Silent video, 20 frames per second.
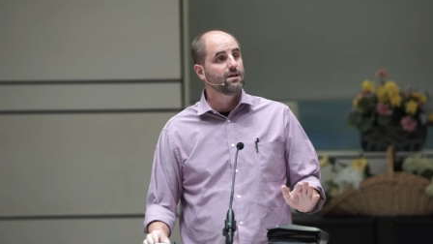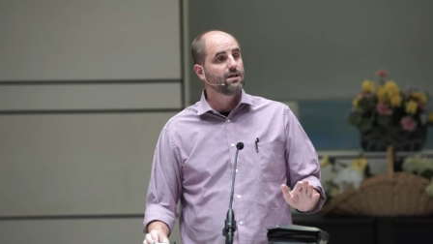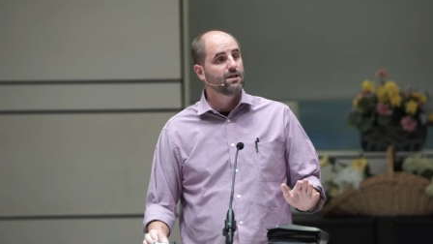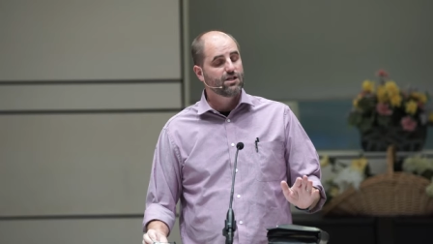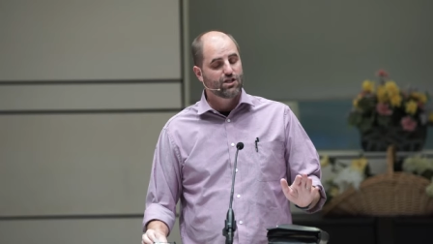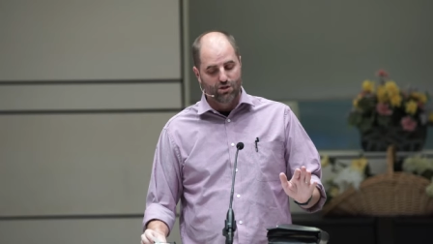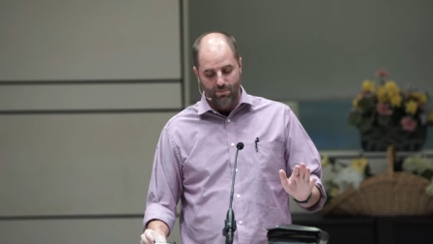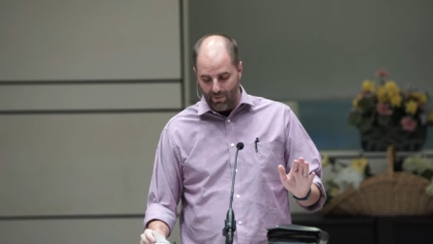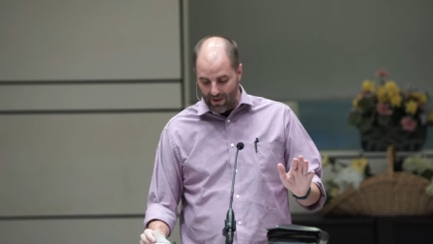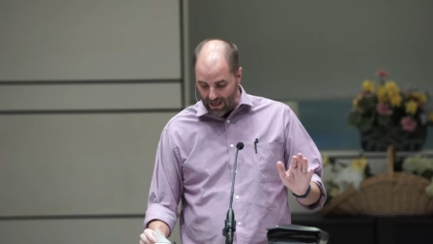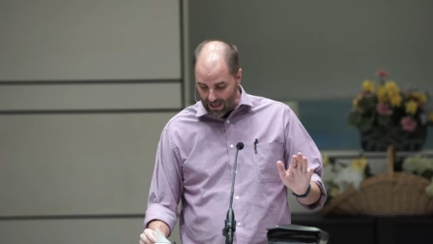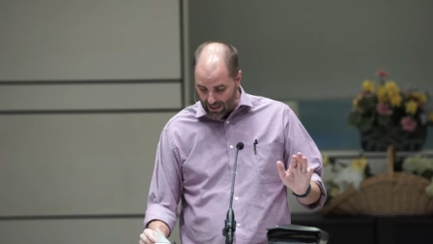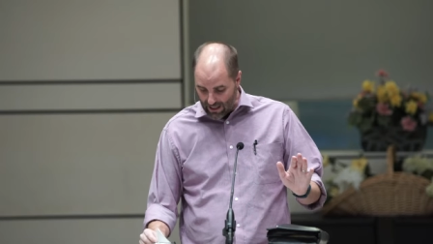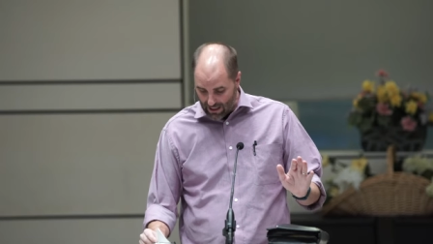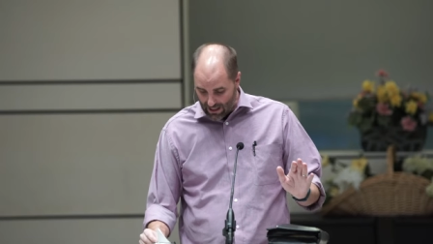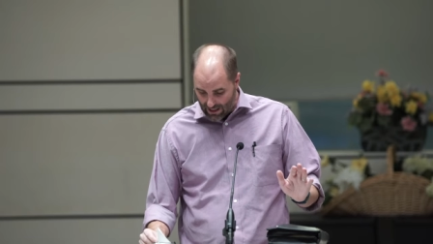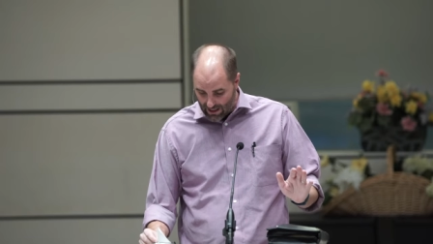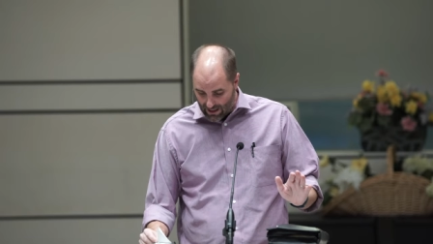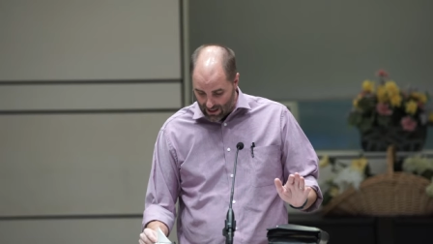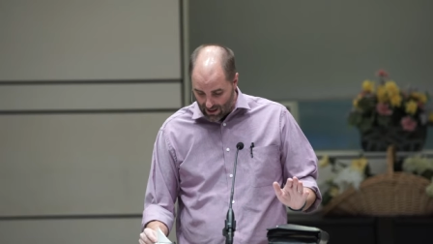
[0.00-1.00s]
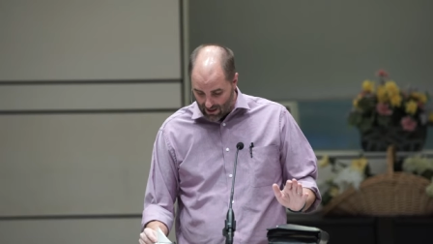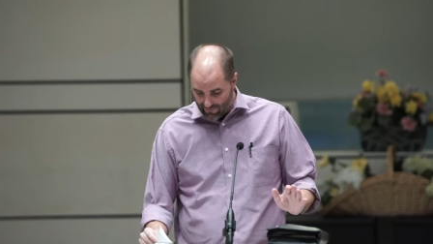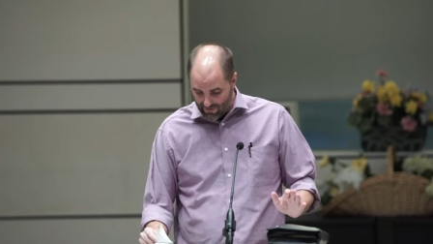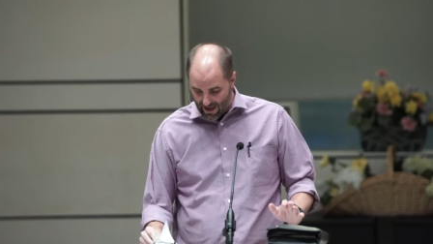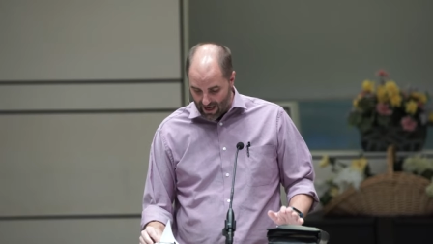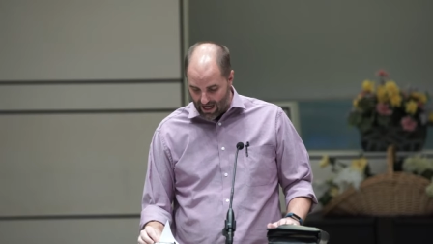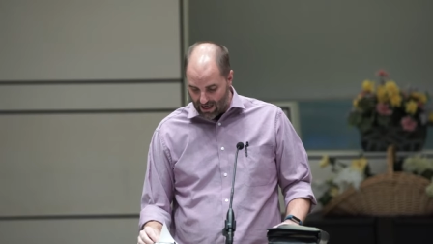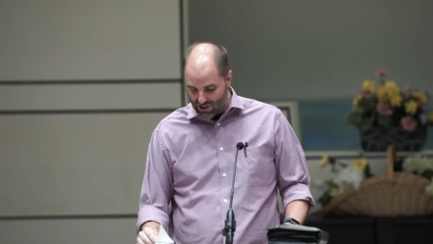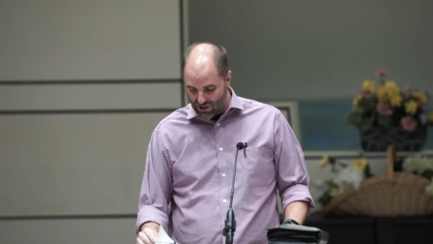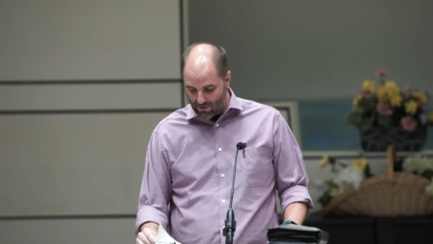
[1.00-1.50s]
speaking of the
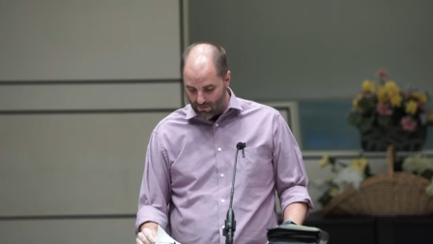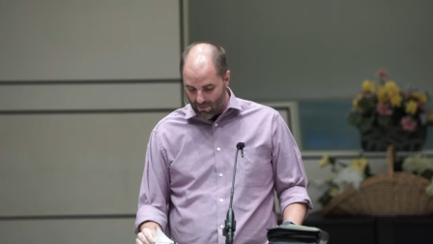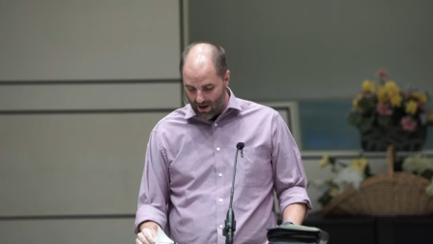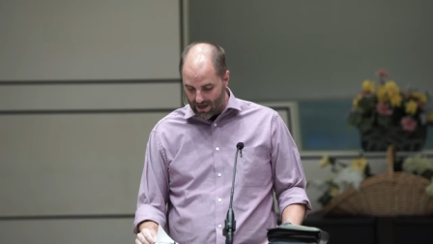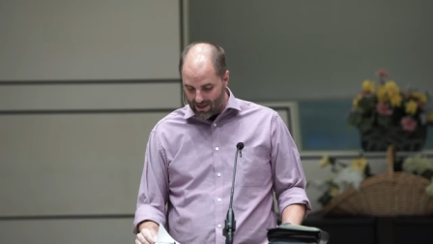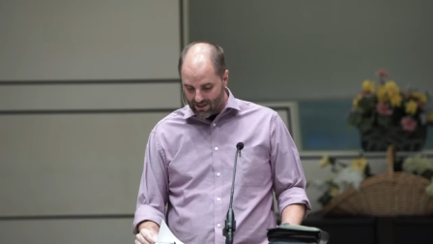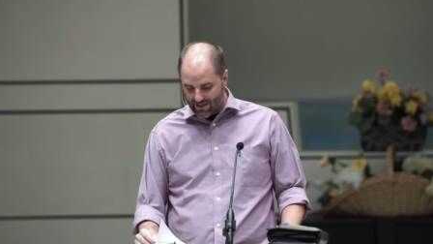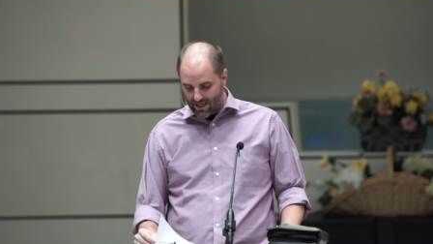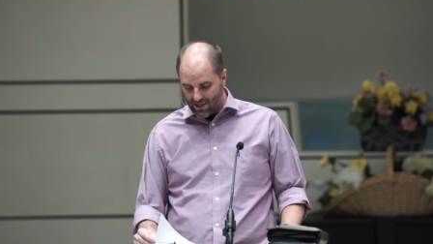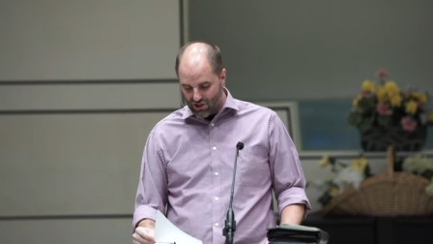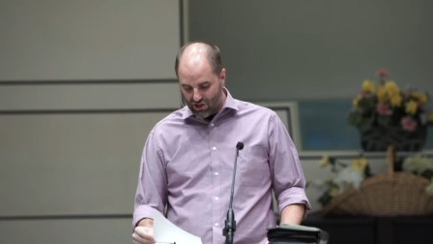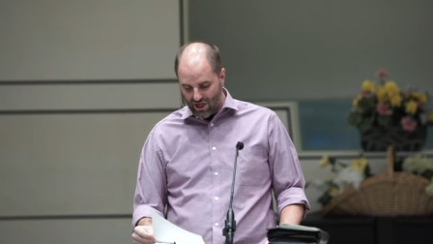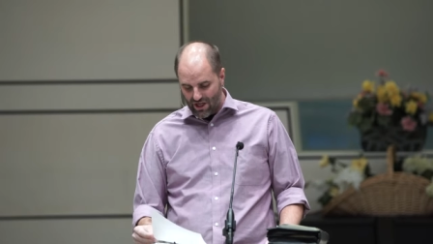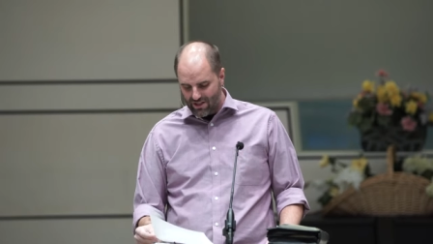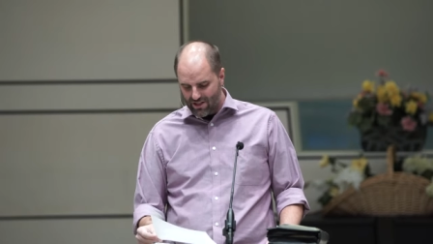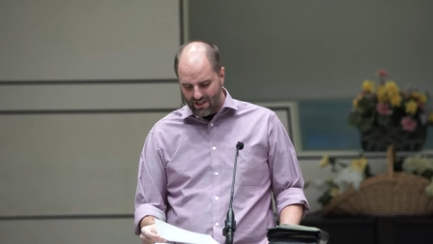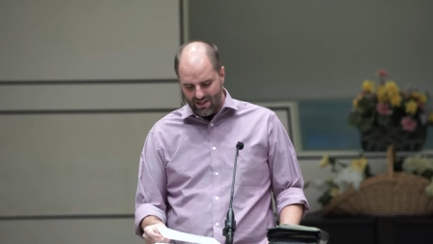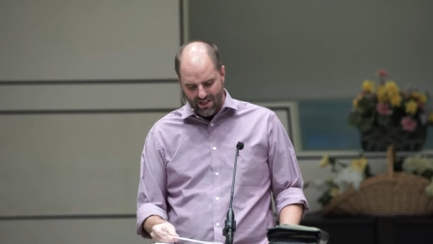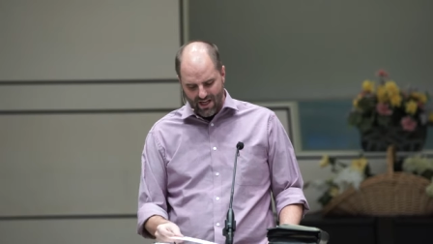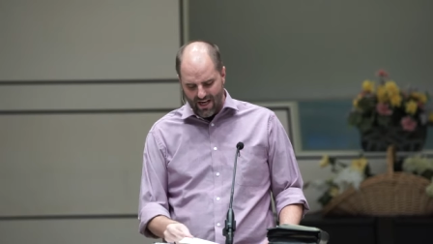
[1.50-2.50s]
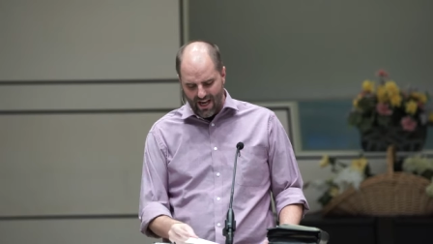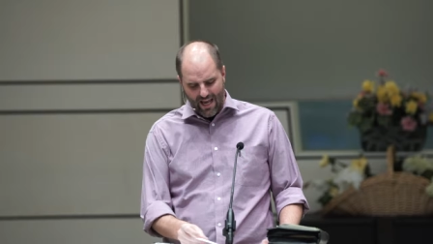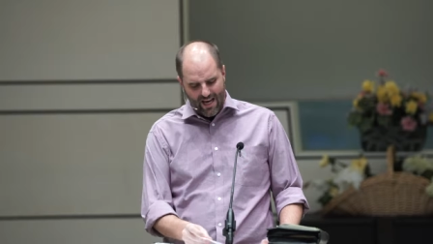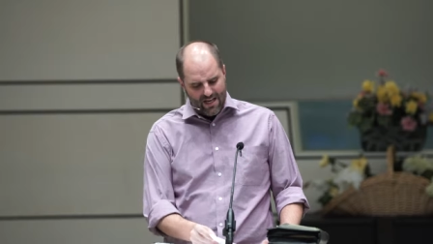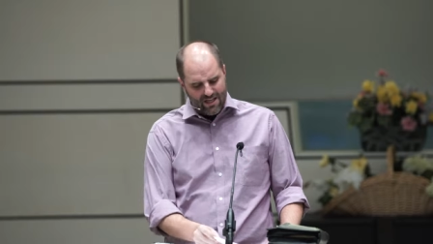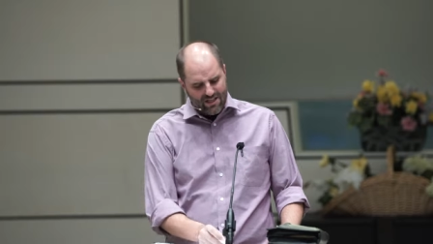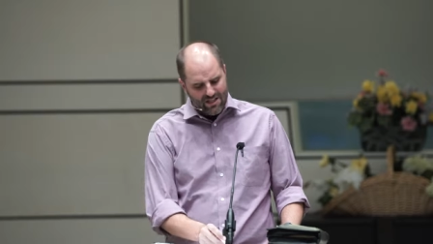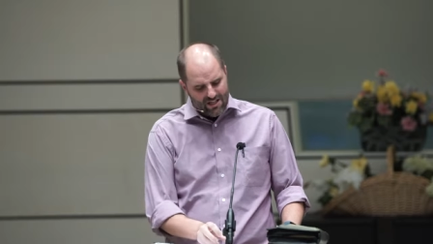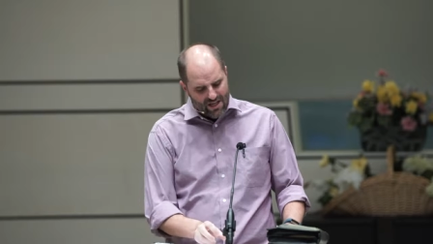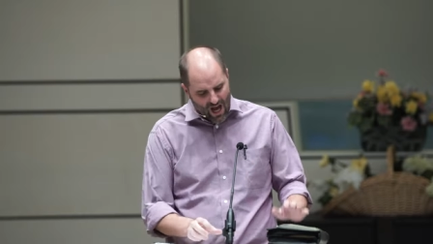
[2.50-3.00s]
ancient mindset, Jesus said, It
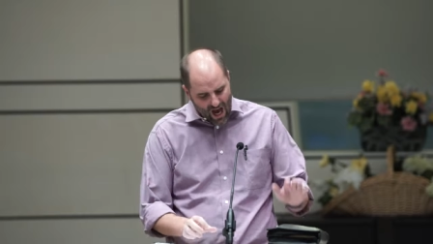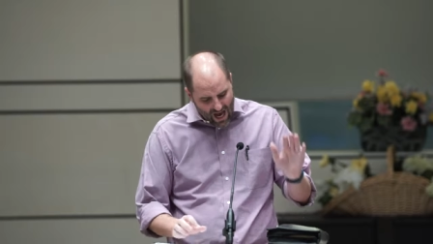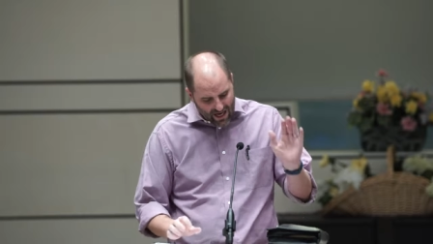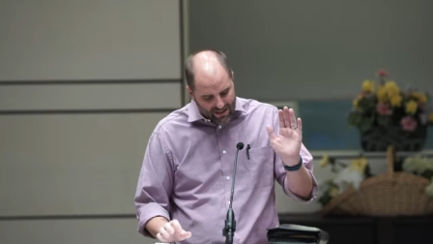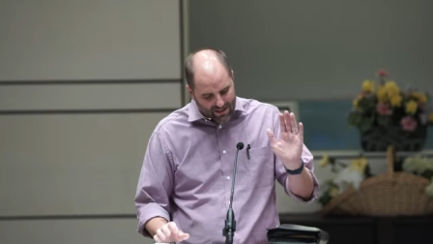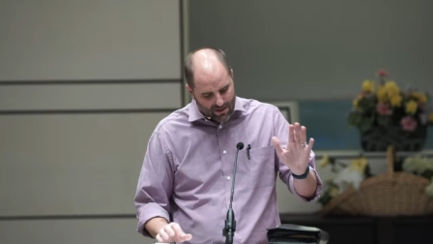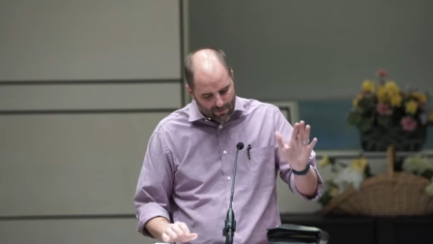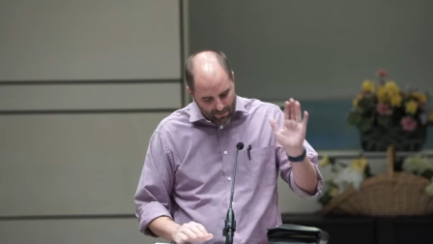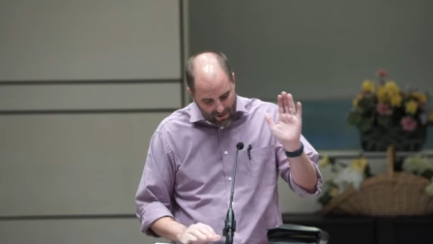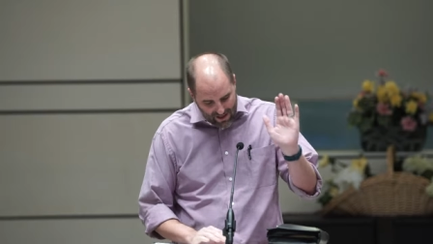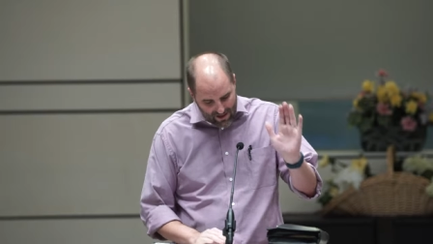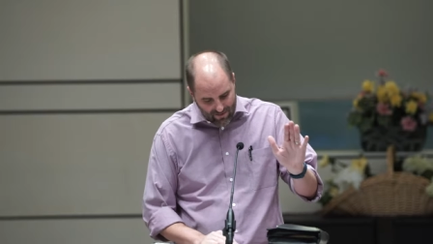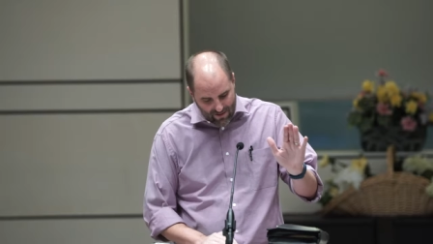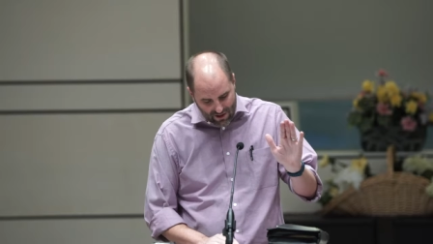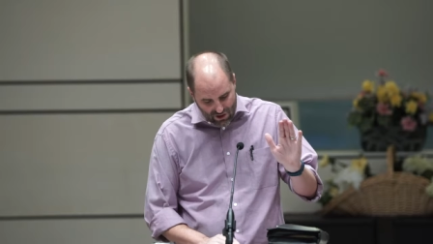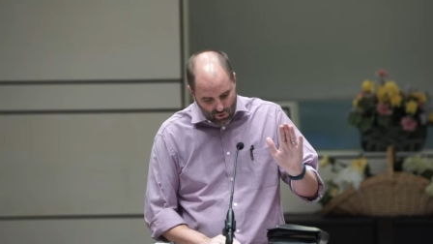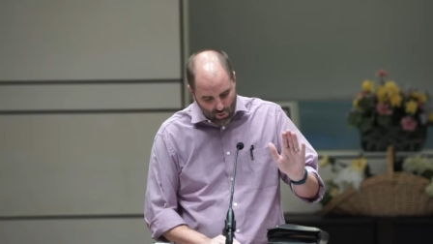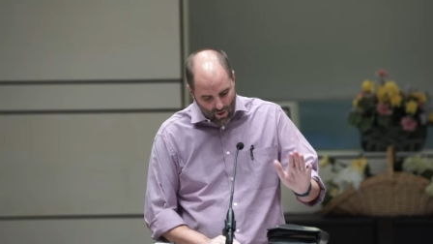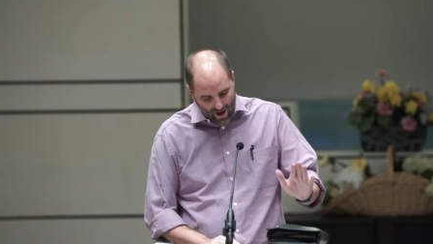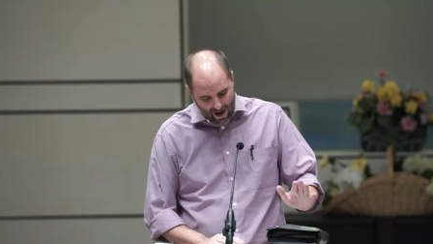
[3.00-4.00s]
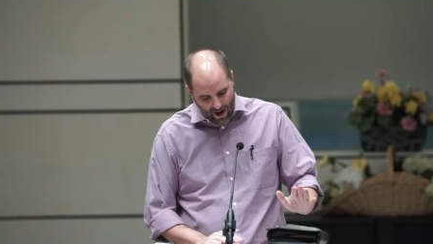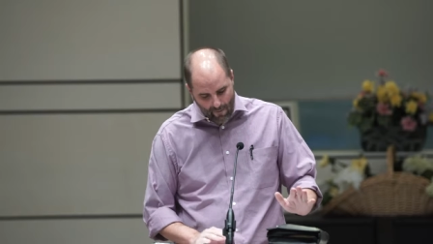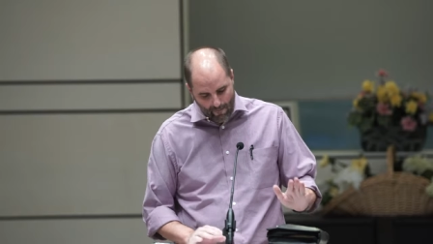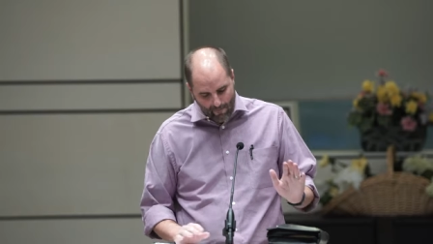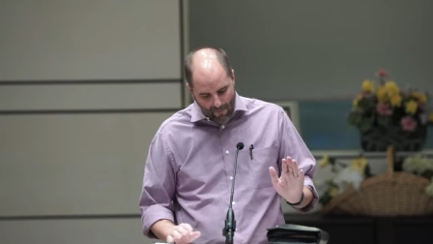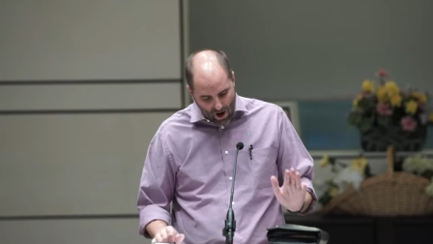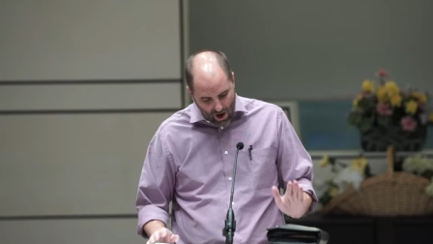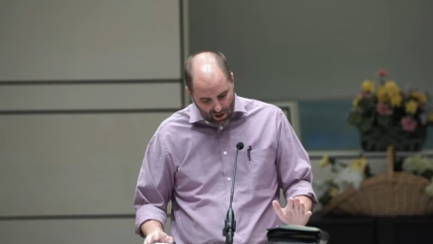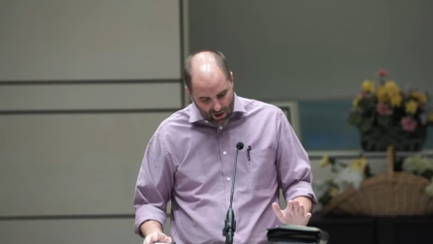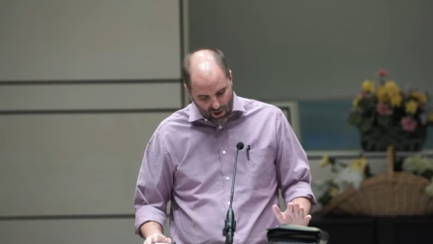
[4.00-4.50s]
is not to be this way
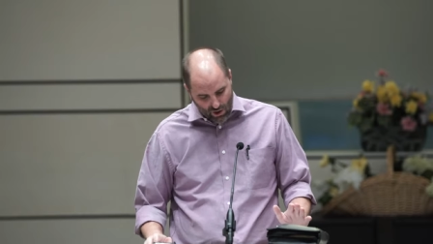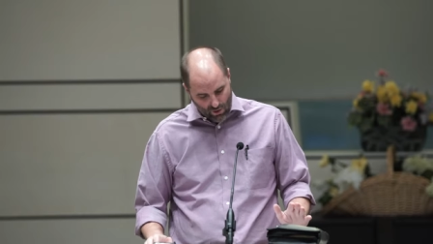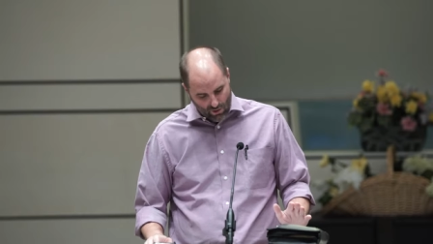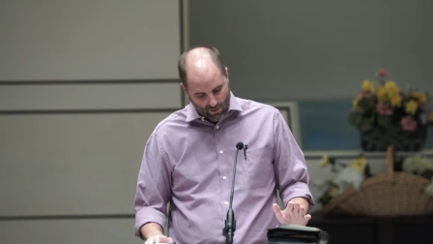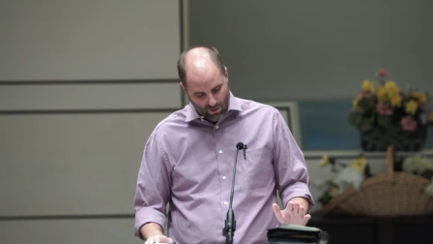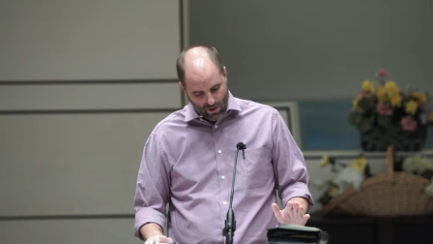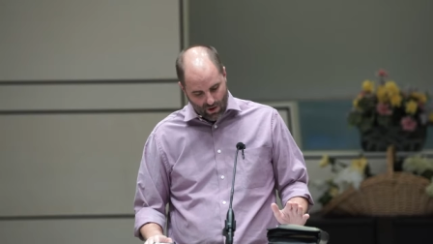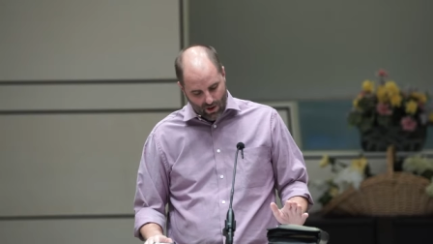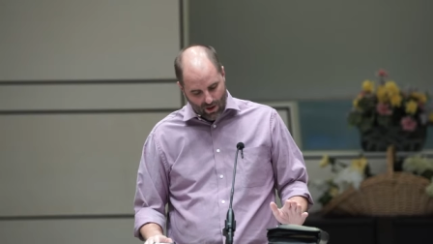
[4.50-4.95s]
among you.